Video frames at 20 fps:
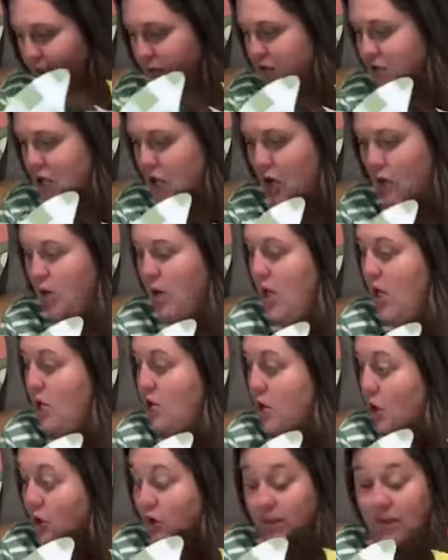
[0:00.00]
So
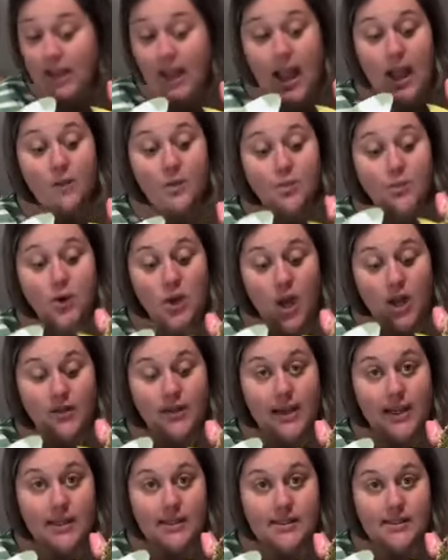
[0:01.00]
the only thing I would put on
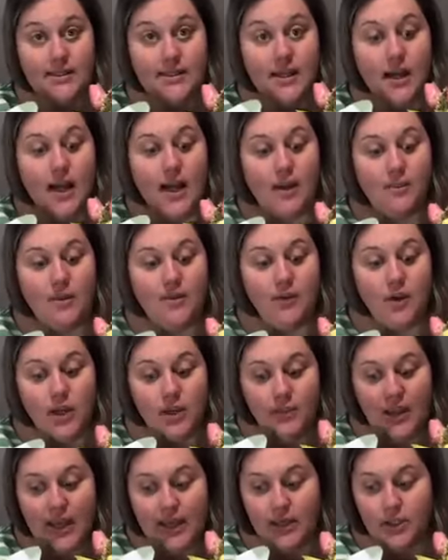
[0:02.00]
this, if you're gonna
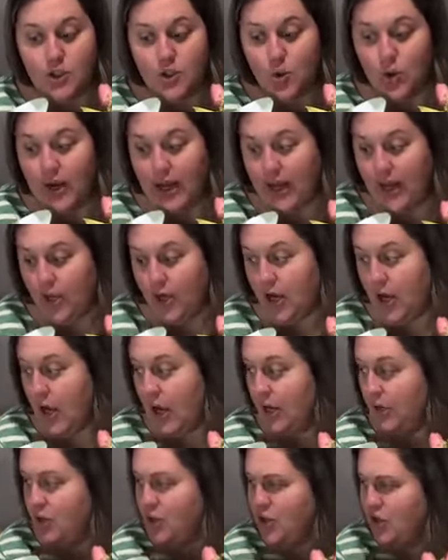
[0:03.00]
make it a door hanger,
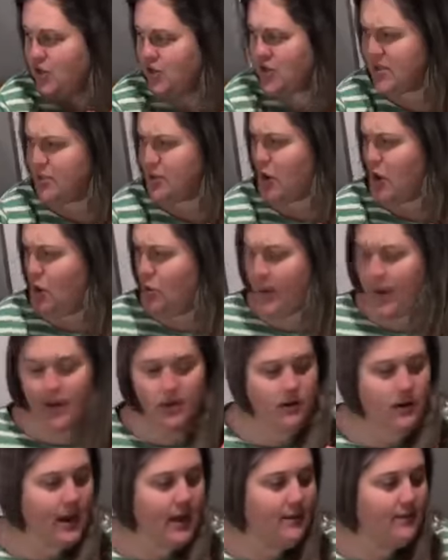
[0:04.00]
you can use some rope. I
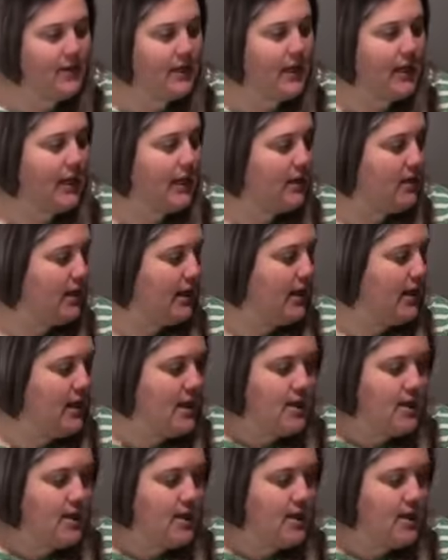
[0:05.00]
don't have any handy.